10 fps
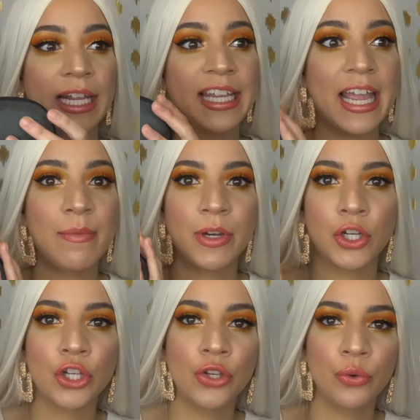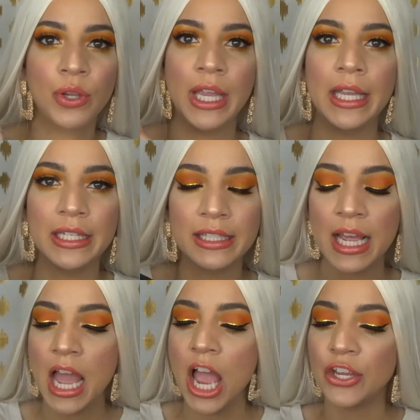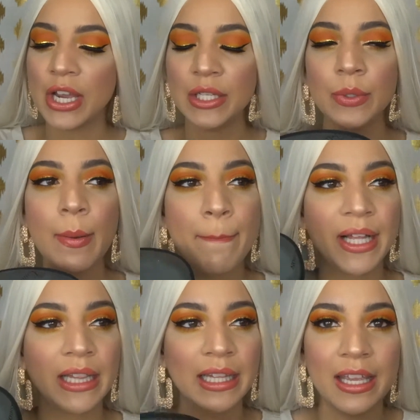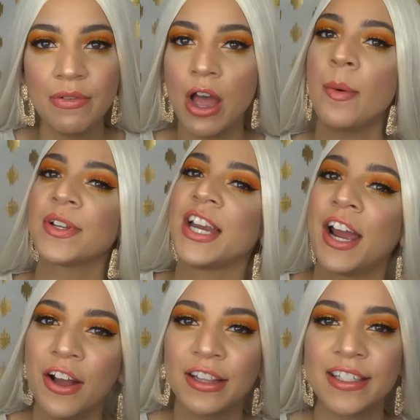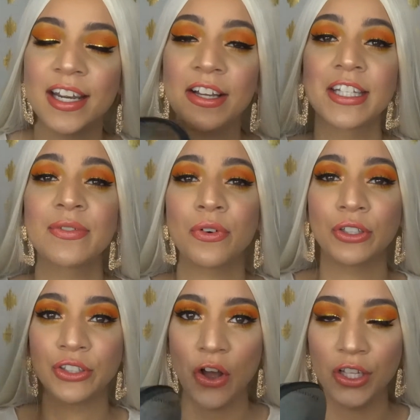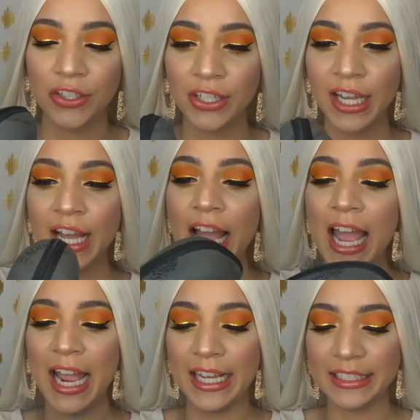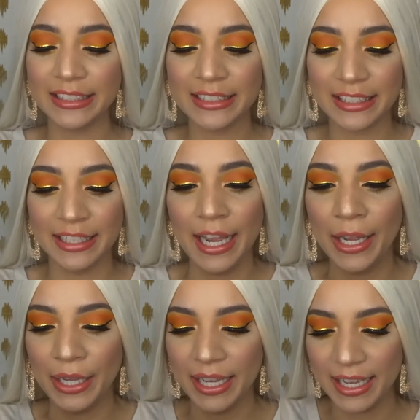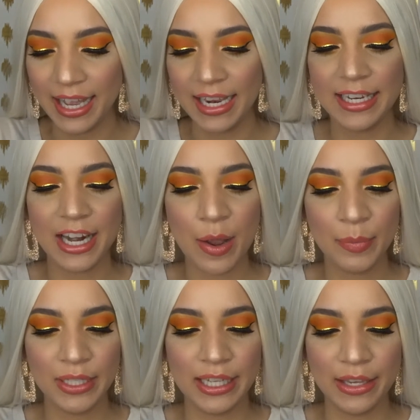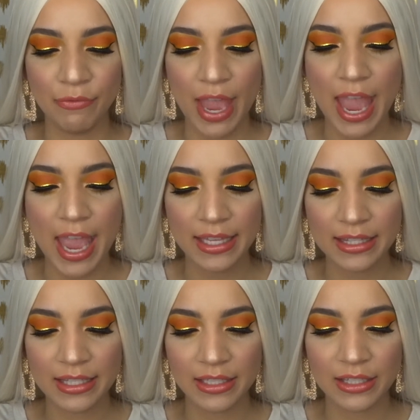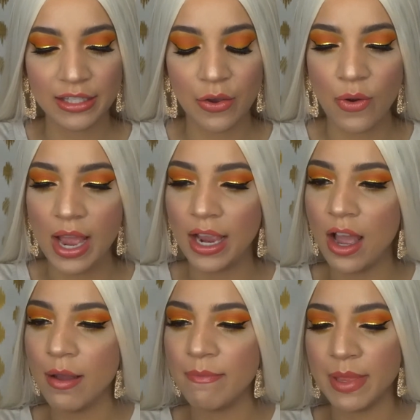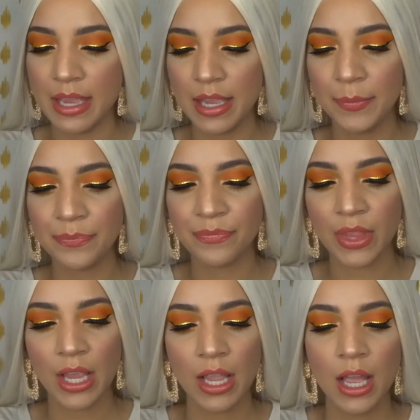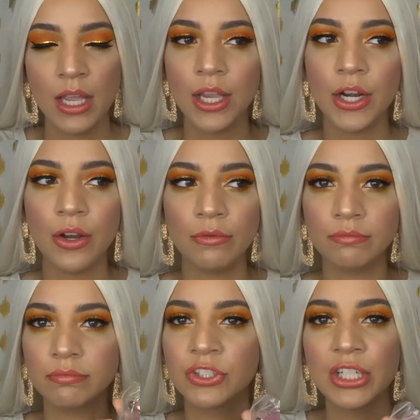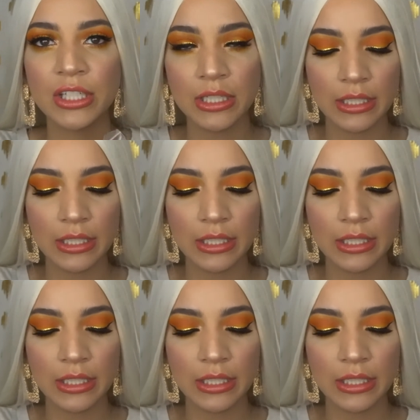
and it came in a cute case, and you guys wouldn't believe how much I got these. I got these for $1, and yeah, I cannot believe it. So I got me, you know, just to